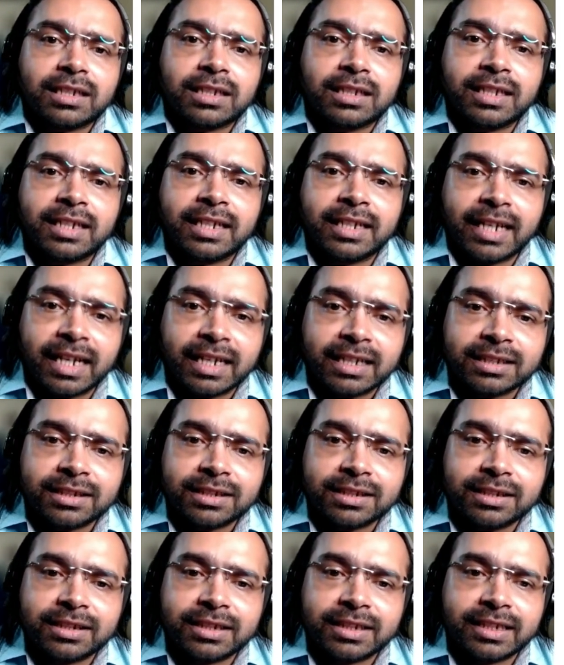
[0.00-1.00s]
Then
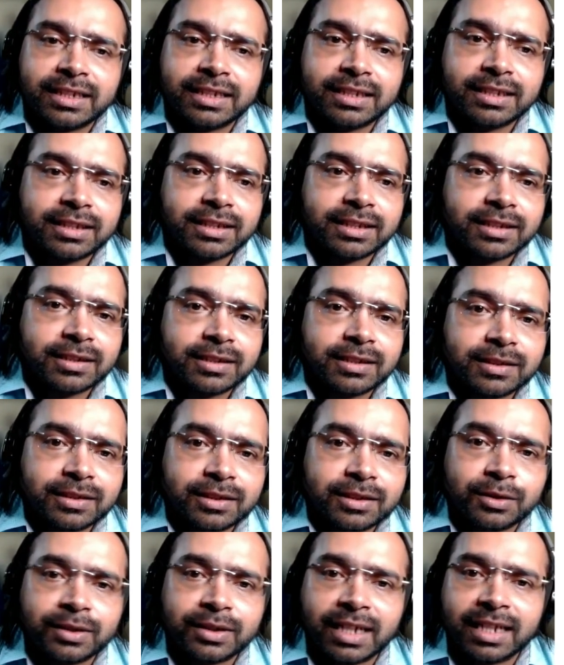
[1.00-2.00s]
next is,
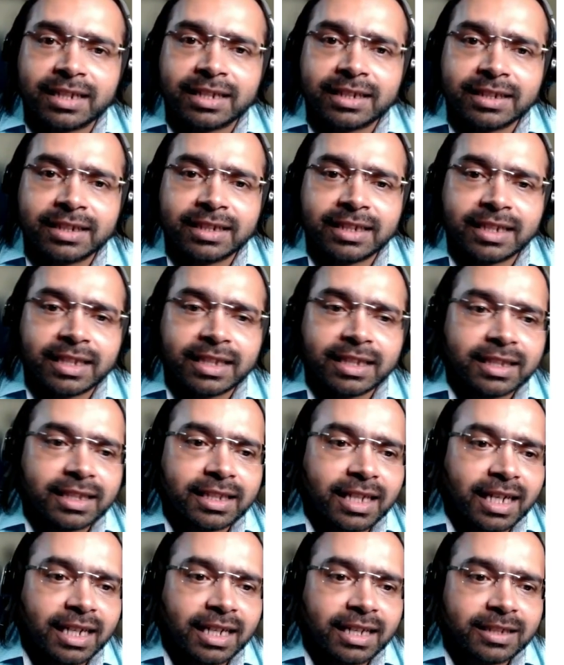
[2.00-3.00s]
you can see here
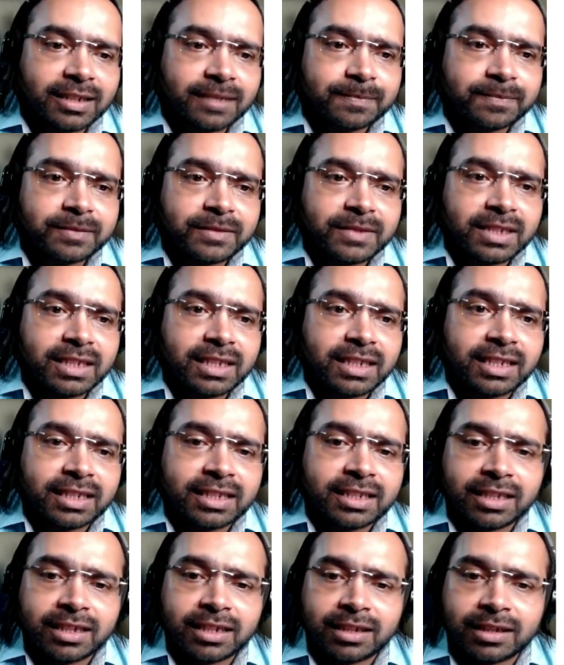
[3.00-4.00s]
that
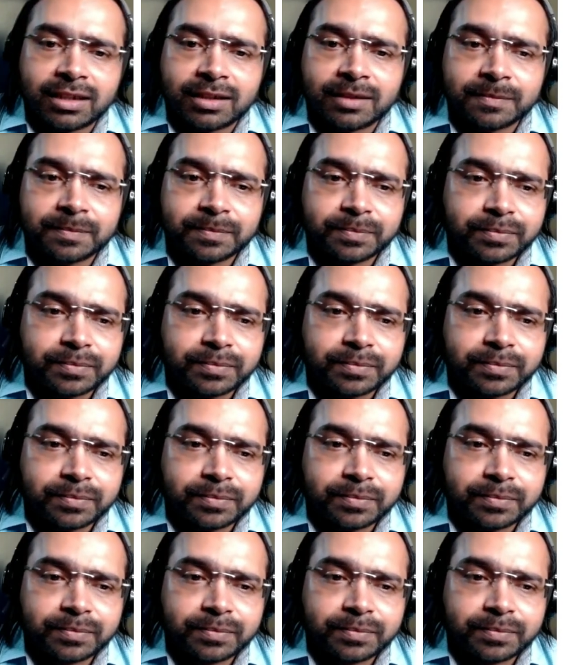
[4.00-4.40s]
it's a